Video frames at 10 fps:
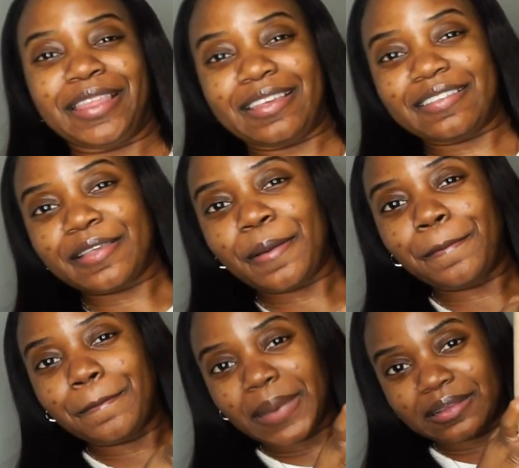this
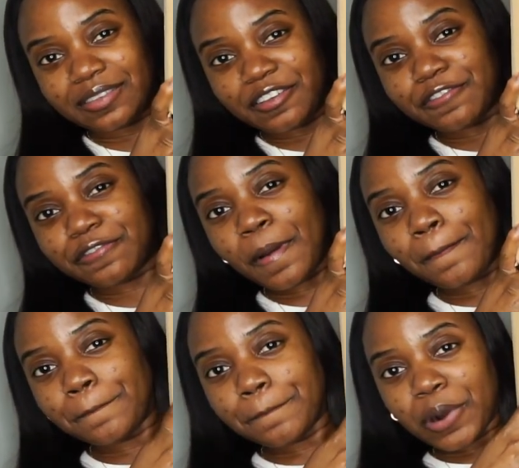massive
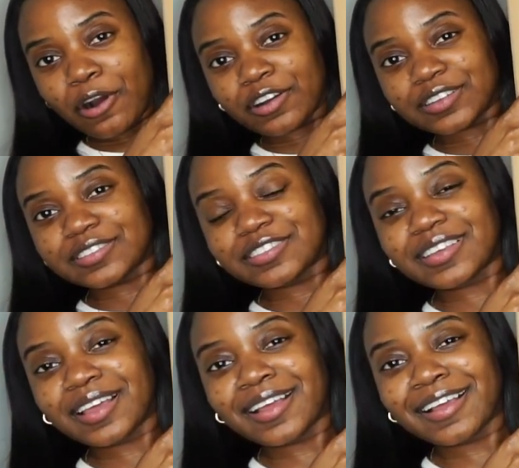box.
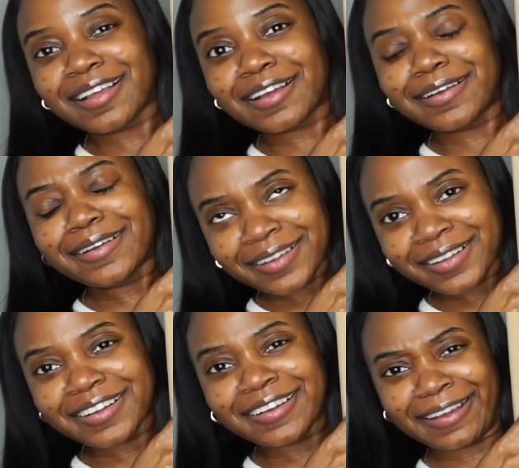
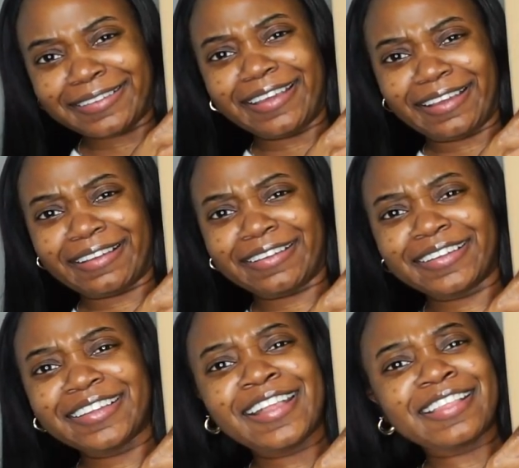Yeah,
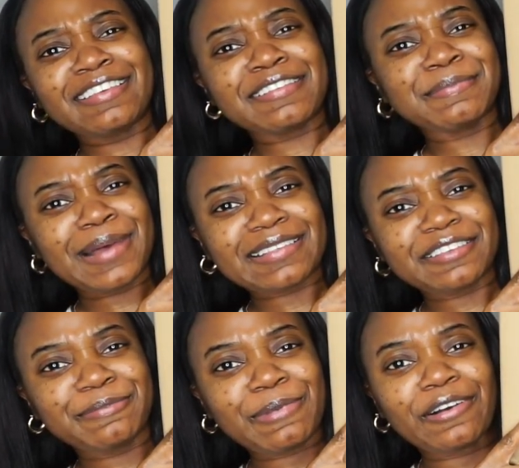this
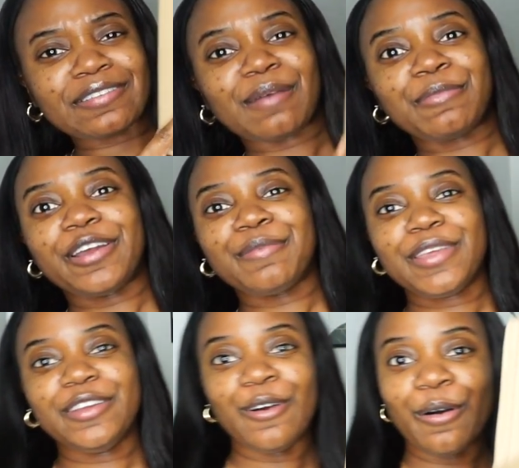massive box. I'm gonna
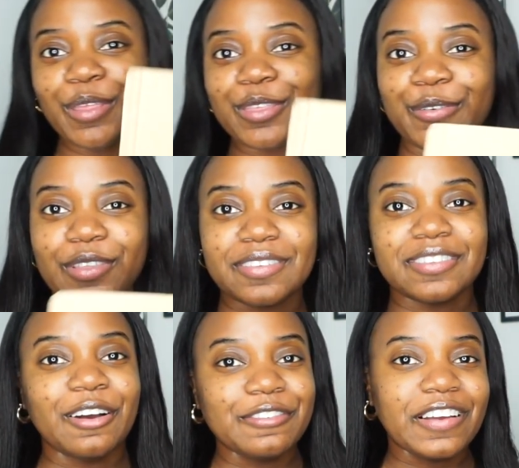be going through the
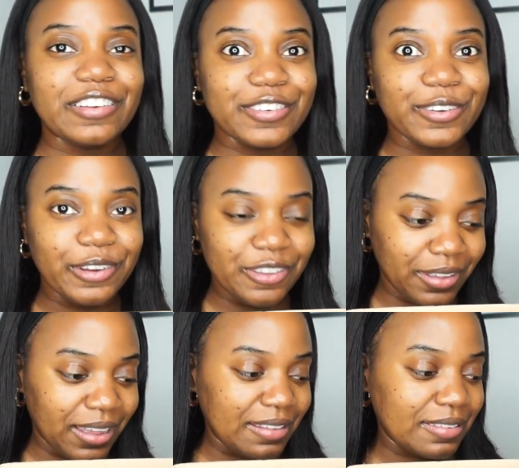stuff and showing you
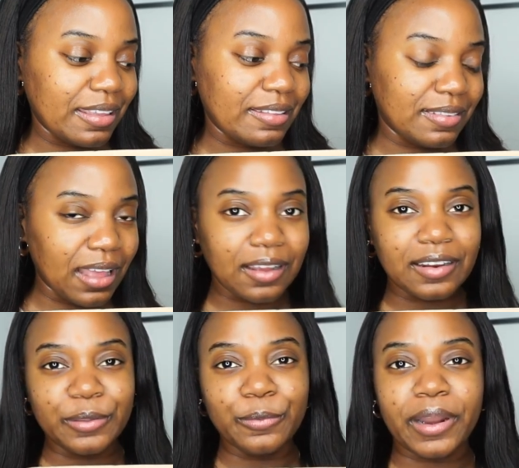guys
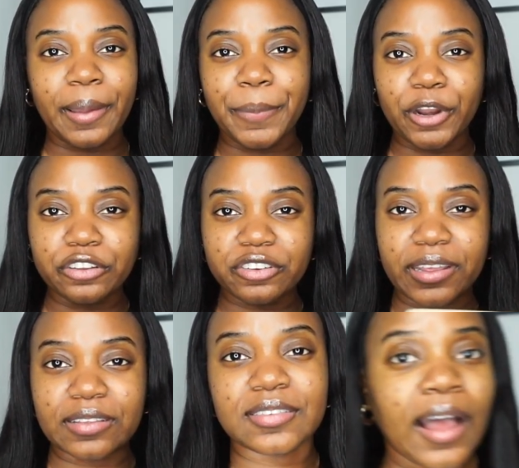exactly what I
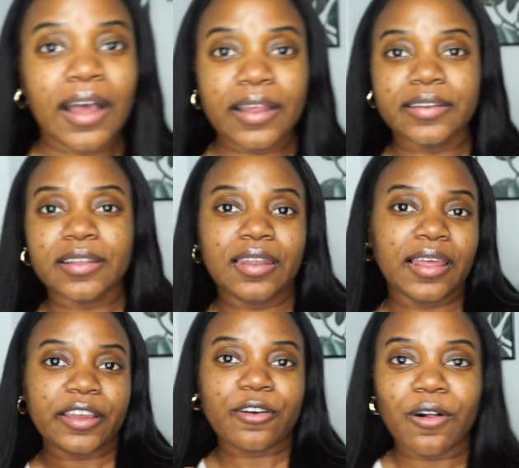purchased. And
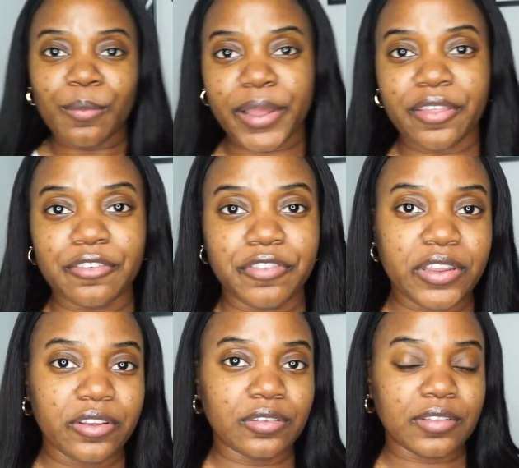like all my other
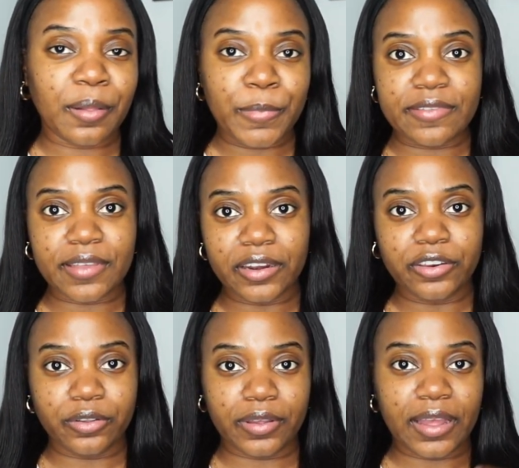videos, I'll be telling
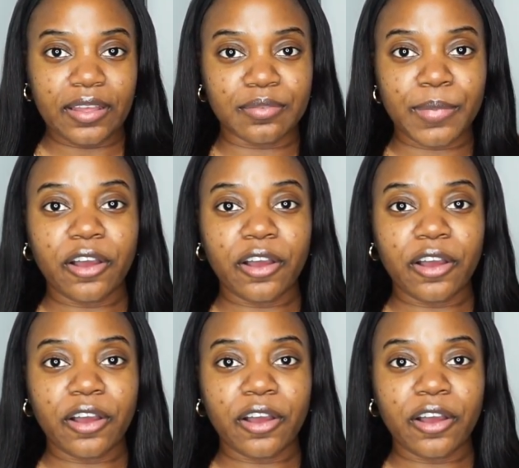you guys my